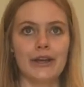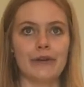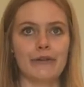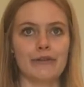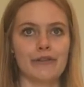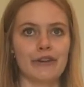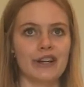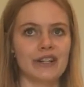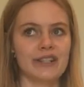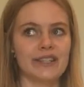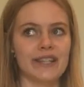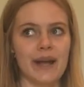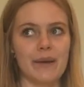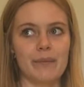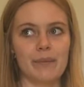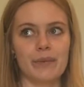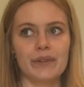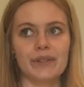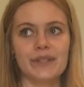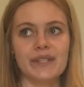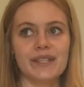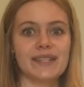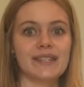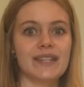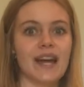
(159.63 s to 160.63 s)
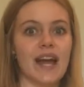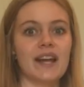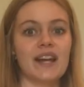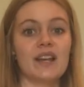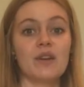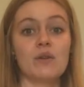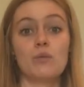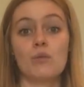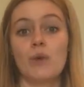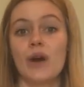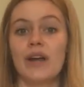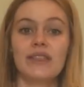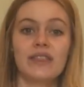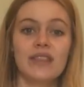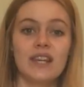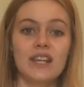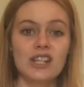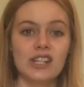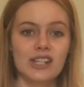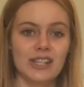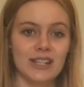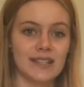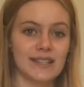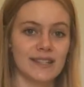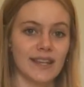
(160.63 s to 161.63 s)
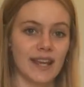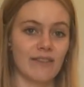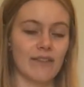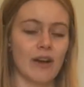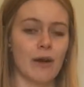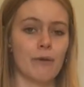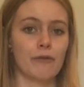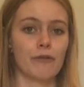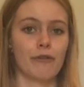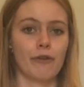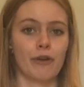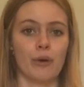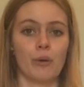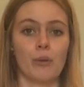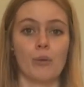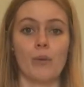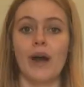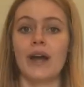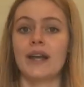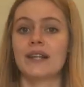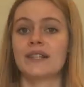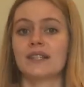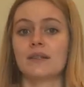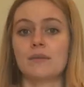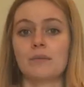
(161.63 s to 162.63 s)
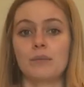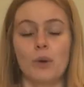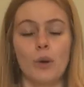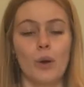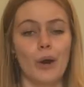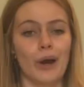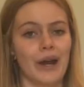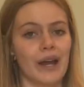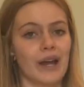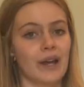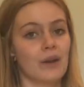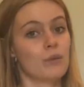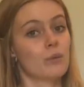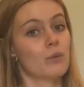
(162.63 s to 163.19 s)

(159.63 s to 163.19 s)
for example, deciding what they should save up for, what is important,